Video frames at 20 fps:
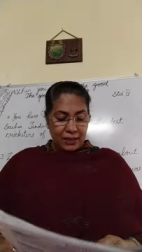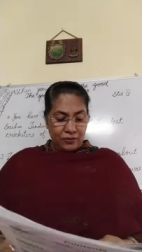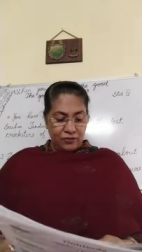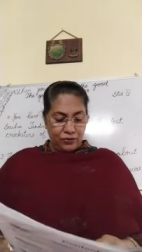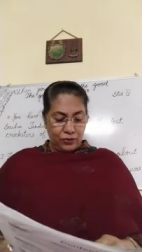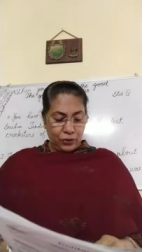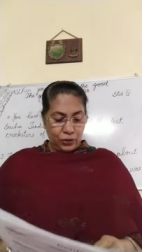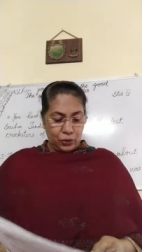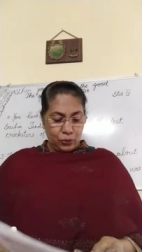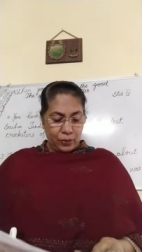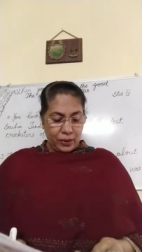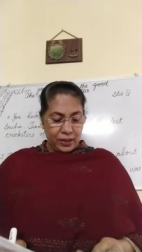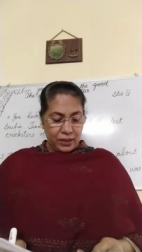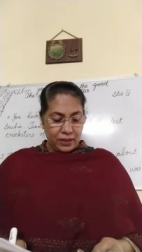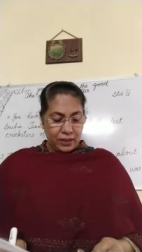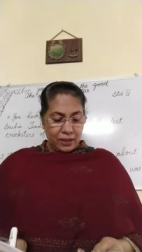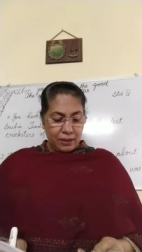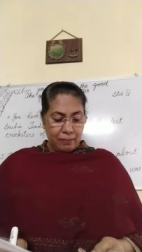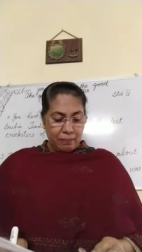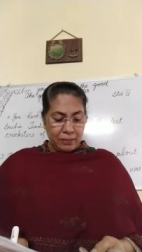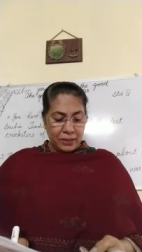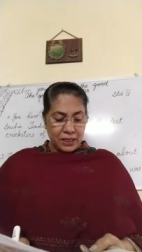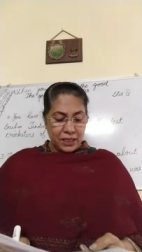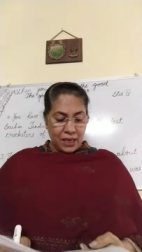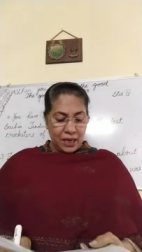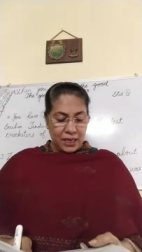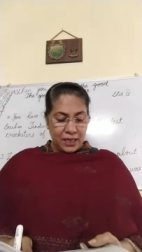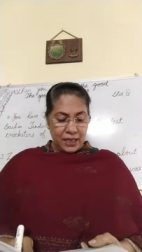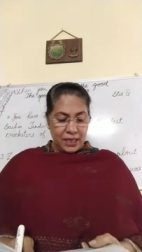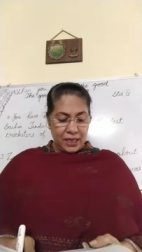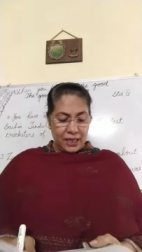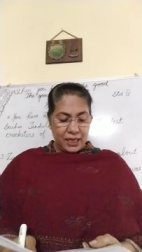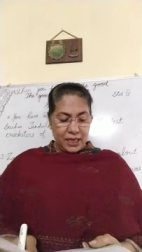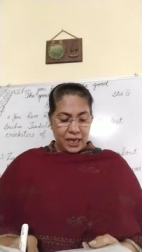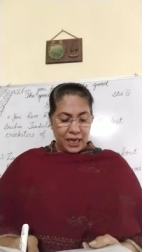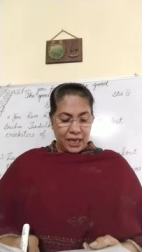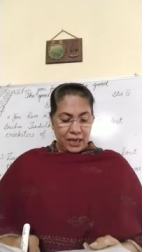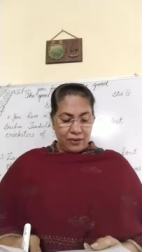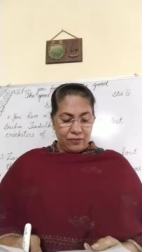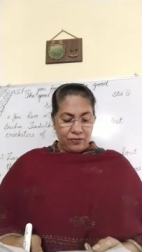Fourth one, Mitali
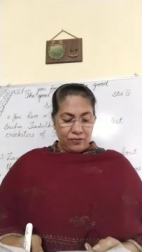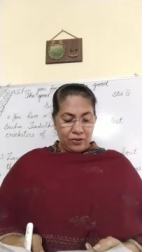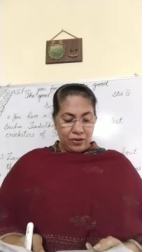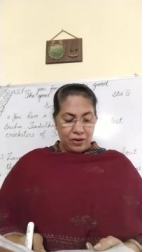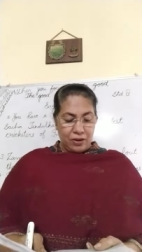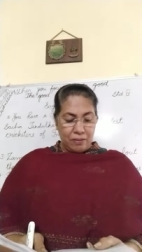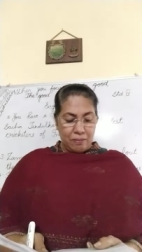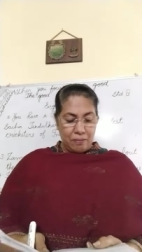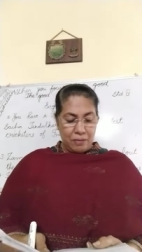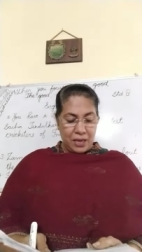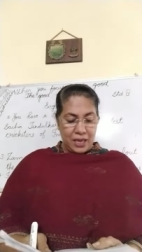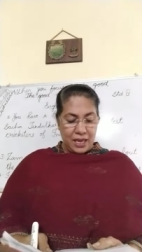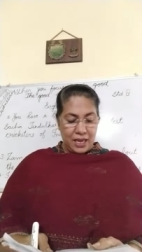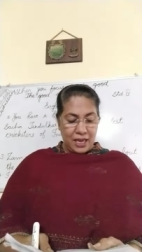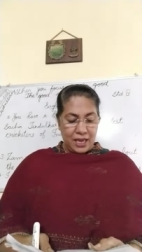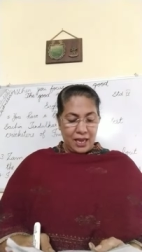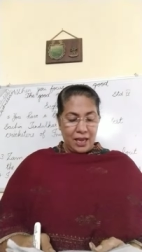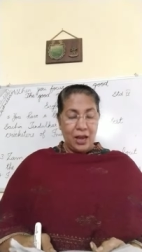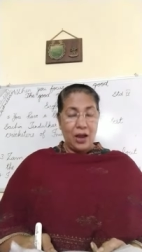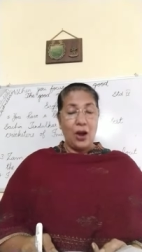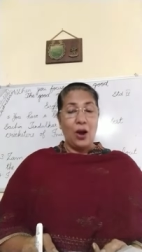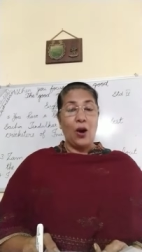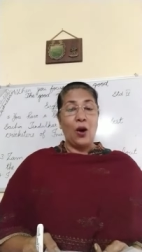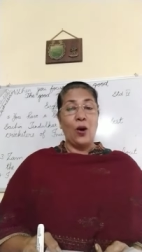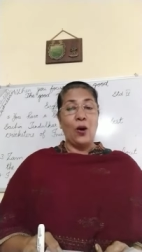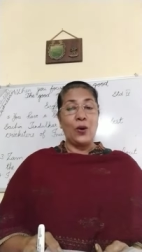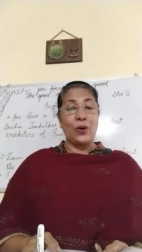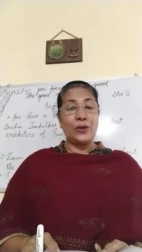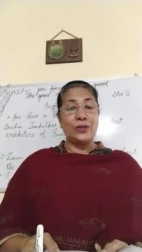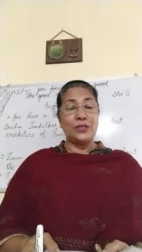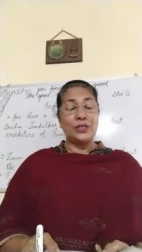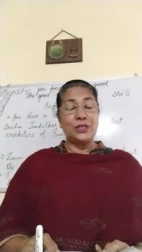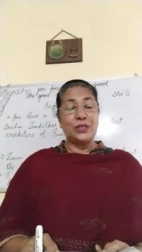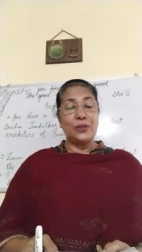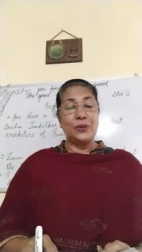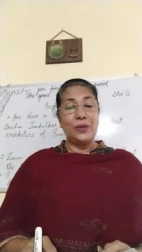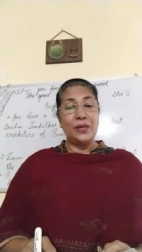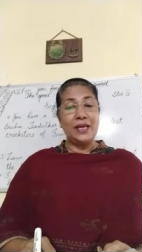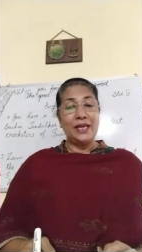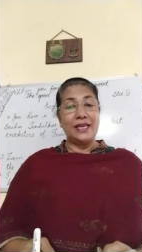gave me orange
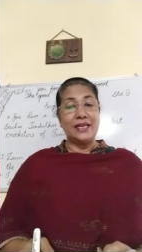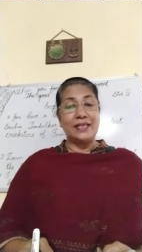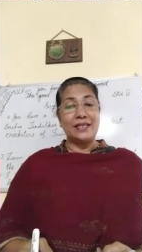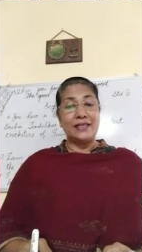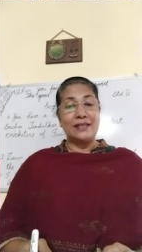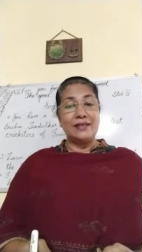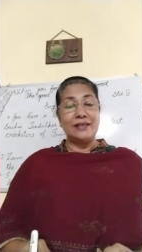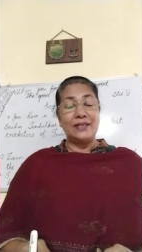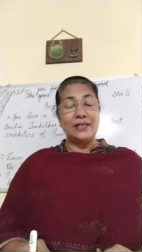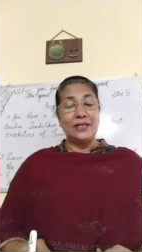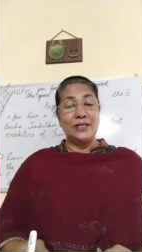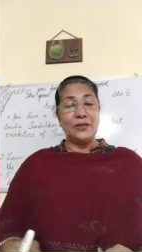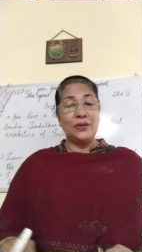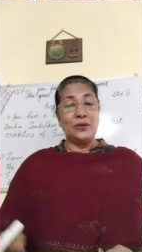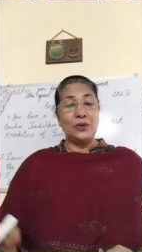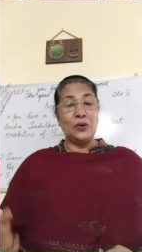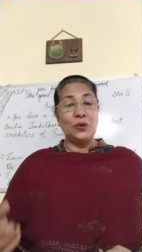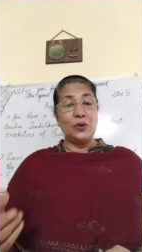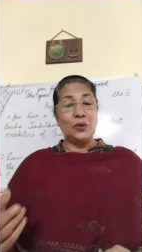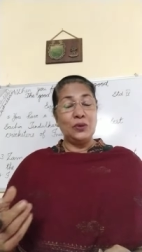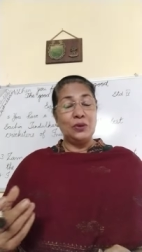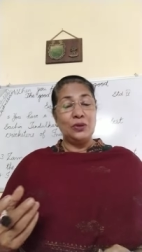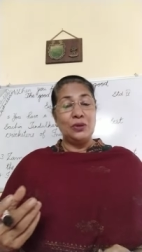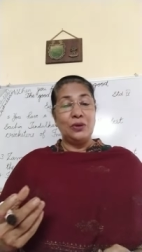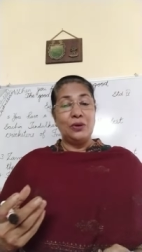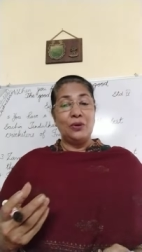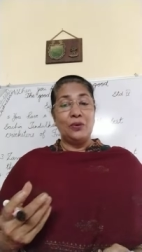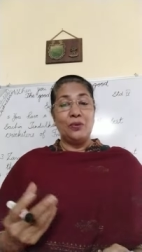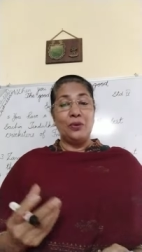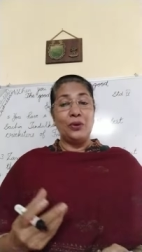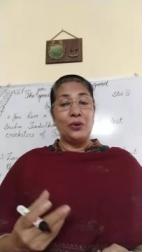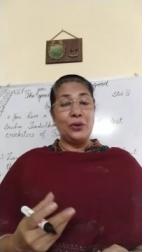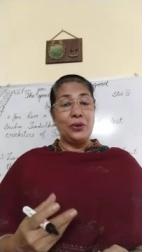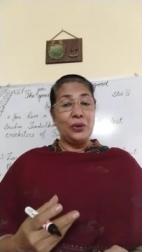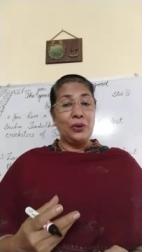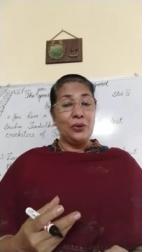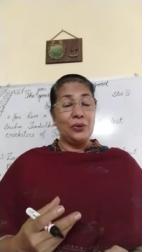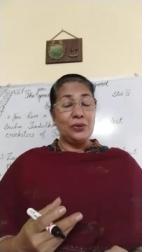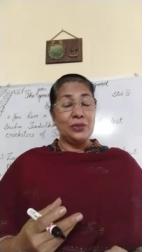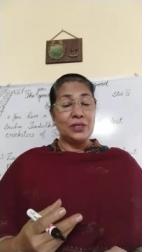to eat. You know what to
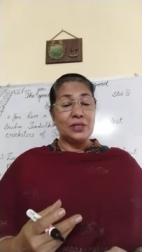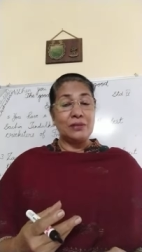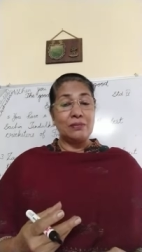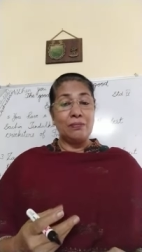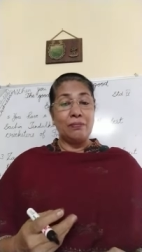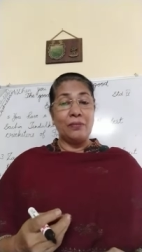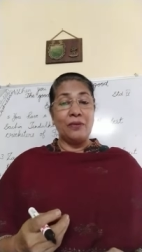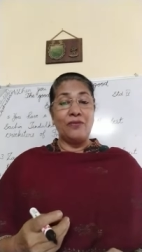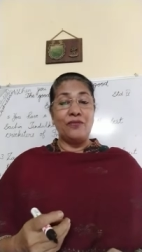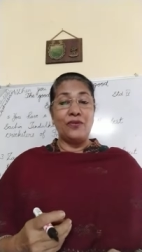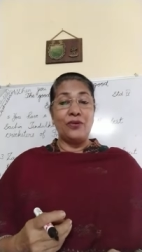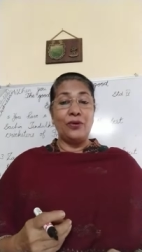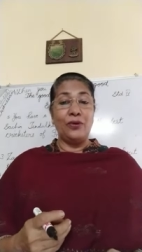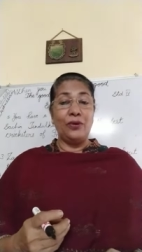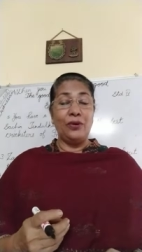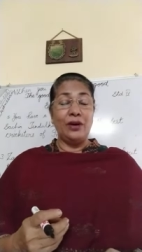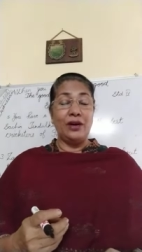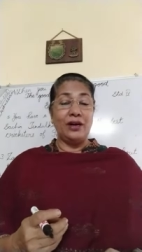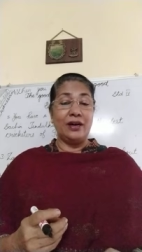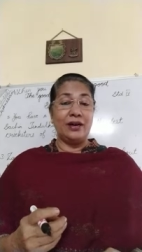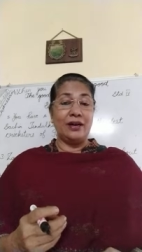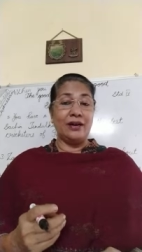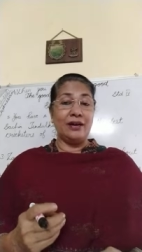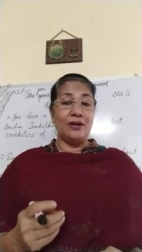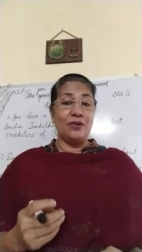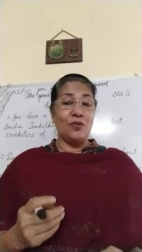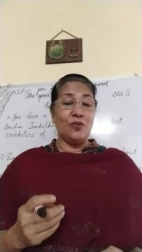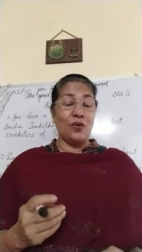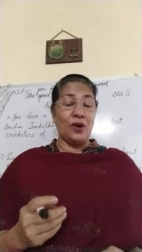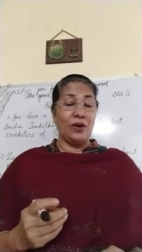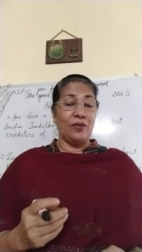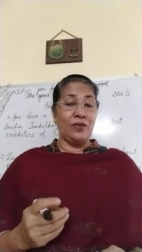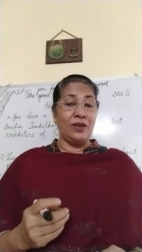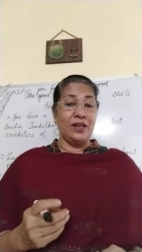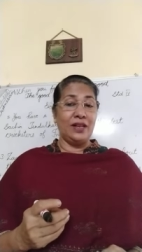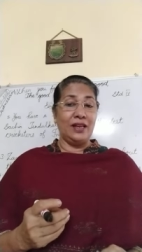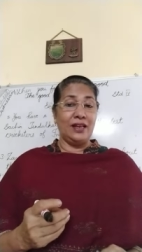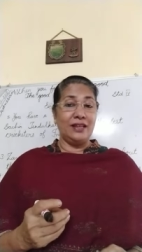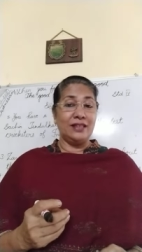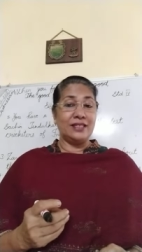use before a
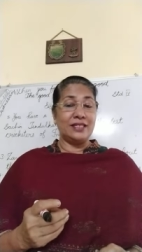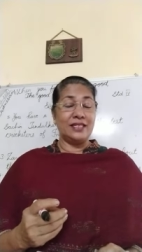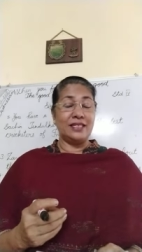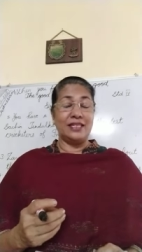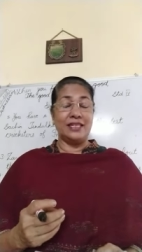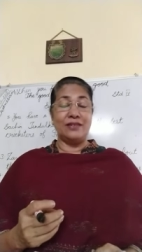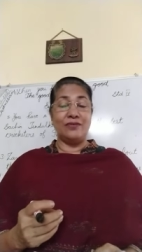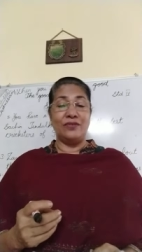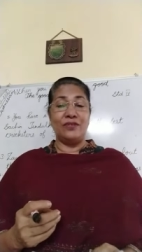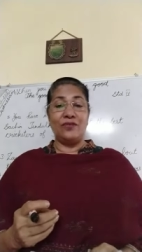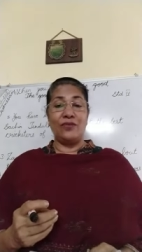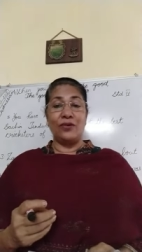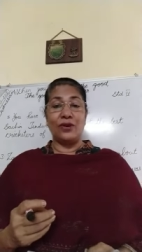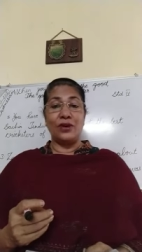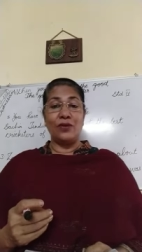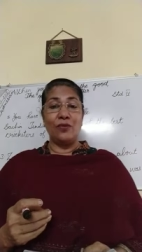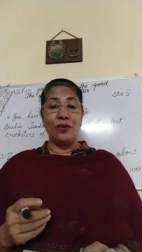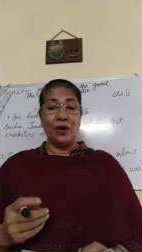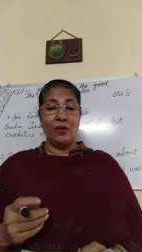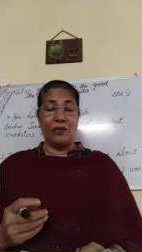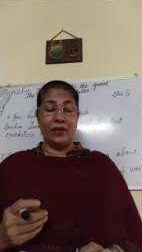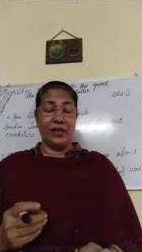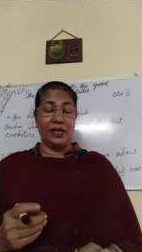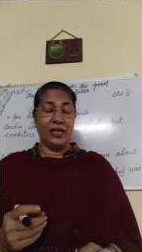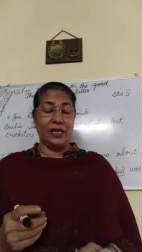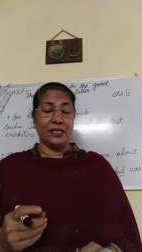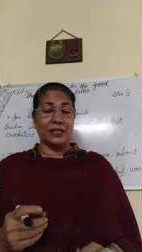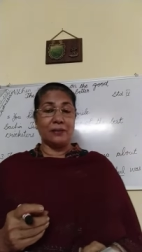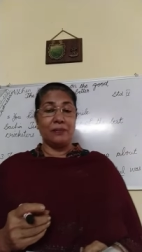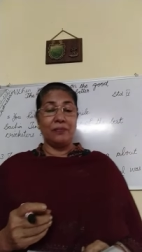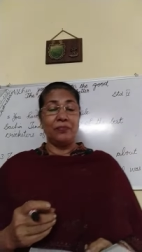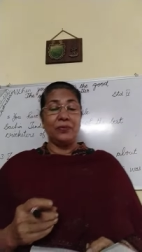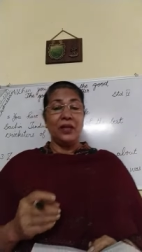vowel, isn't it? Before a vowel, yes.